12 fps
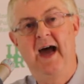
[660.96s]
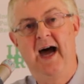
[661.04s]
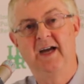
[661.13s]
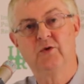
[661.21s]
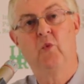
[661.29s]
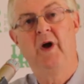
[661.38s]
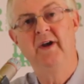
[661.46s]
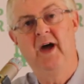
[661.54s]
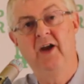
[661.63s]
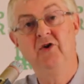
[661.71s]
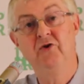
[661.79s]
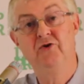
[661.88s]
at
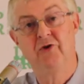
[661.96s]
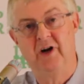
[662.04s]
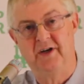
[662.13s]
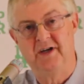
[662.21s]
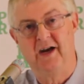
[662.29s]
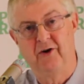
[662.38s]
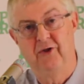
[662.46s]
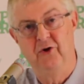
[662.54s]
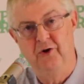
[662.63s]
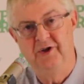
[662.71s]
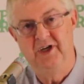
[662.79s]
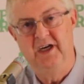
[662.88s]

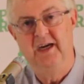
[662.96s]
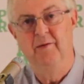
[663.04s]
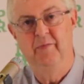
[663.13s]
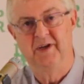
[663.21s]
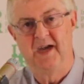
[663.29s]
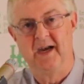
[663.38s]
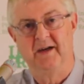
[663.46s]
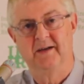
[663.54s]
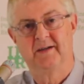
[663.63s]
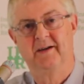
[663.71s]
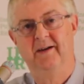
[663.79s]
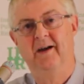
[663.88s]

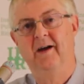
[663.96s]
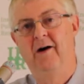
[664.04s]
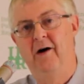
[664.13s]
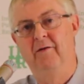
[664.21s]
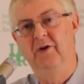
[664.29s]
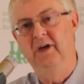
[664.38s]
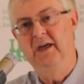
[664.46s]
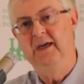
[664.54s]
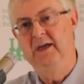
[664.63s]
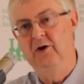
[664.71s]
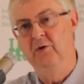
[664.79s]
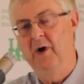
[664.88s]
130% of the
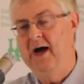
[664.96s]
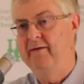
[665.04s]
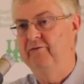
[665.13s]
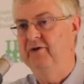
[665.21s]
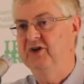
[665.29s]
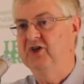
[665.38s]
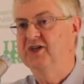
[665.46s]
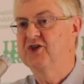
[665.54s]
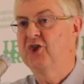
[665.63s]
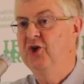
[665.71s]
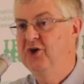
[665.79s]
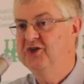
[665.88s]
EU average. It's
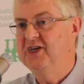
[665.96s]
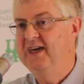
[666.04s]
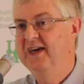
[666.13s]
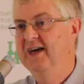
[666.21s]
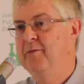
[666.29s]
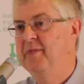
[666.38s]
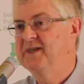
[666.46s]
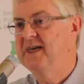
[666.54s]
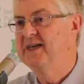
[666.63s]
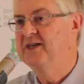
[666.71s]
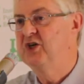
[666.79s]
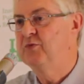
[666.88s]
30
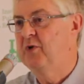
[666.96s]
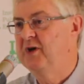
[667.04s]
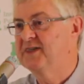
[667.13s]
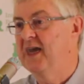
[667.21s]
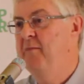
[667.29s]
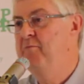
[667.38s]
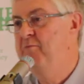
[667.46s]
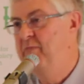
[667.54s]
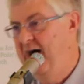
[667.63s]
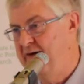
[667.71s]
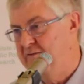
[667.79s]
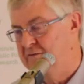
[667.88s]
percentage points
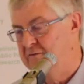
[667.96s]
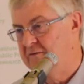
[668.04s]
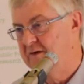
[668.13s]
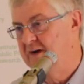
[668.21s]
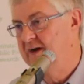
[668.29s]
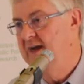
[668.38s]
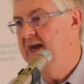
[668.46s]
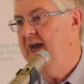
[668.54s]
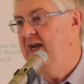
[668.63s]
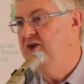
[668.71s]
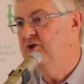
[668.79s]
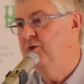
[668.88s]
above
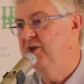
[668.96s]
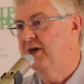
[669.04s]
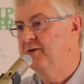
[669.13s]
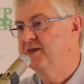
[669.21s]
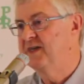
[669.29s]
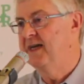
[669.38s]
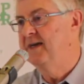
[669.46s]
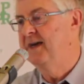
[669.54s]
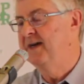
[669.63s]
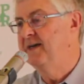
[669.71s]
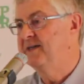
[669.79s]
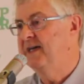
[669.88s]
in
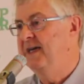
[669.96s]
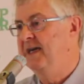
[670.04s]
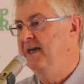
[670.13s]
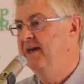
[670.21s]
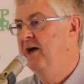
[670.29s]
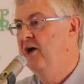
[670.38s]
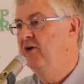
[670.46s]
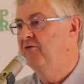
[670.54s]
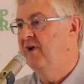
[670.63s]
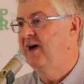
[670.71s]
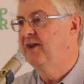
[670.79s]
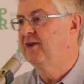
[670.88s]
2019
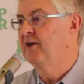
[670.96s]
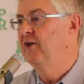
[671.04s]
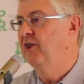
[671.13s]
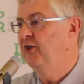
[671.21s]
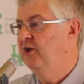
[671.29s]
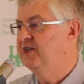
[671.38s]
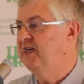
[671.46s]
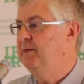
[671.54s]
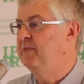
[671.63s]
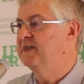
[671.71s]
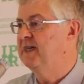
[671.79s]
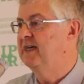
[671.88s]
rather than 30
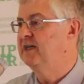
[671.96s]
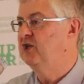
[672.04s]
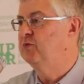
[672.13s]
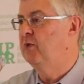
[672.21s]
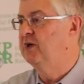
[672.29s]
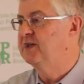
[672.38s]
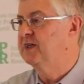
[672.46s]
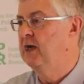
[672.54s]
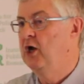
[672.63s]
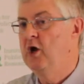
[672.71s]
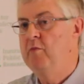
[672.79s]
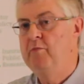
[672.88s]
percentage points
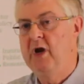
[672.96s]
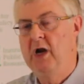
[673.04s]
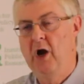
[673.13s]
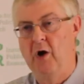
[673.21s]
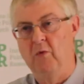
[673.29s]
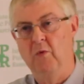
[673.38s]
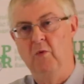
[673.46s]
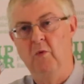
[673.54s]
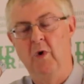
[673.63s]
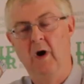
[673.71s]
below.